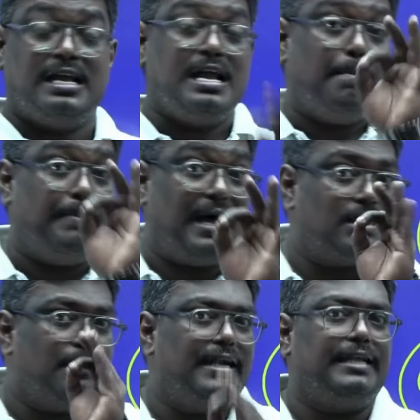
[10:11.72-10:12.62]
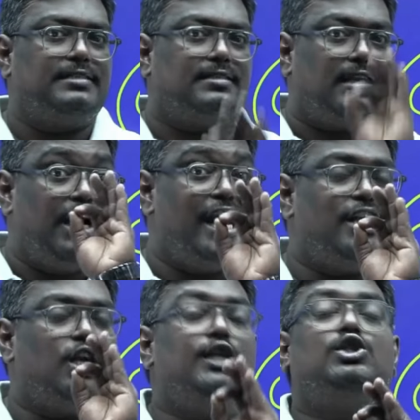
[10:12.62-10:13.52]
mathematics related
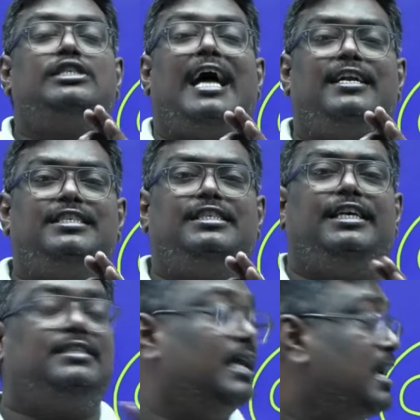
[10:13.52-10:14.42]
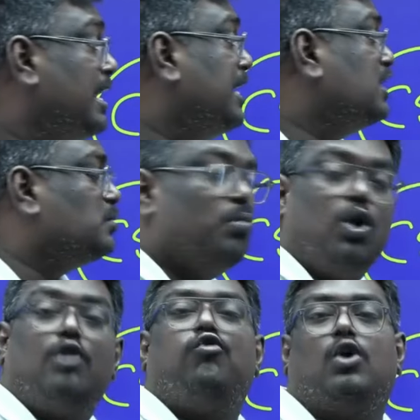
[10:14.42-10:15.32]
to statistics, it is more
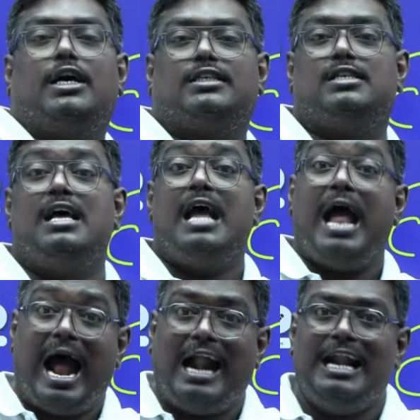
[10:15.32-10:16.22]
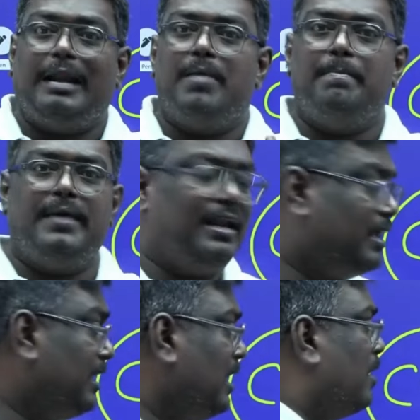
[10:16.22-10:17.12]
focused. And remembering,
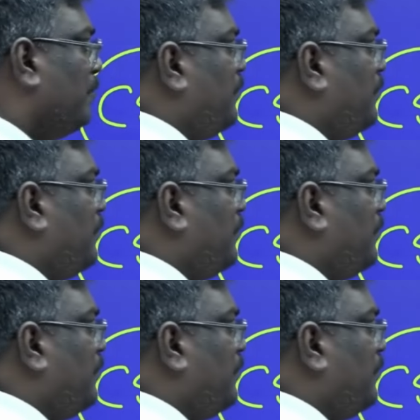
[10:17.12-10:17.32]
we